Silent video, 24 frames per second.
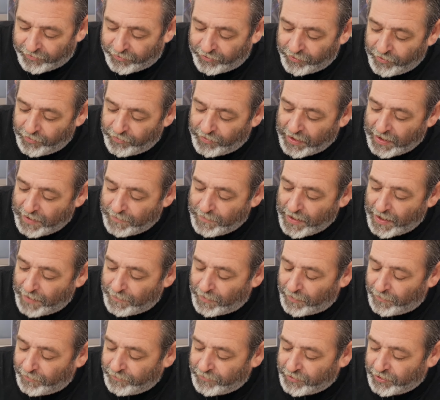to the
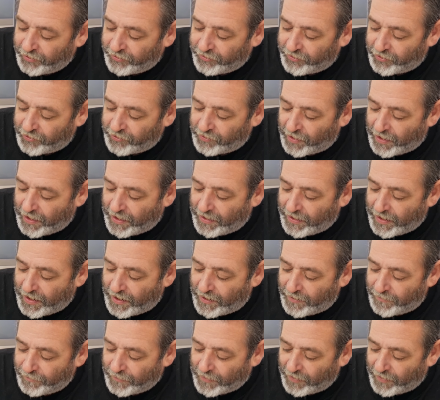minimum just to try it out.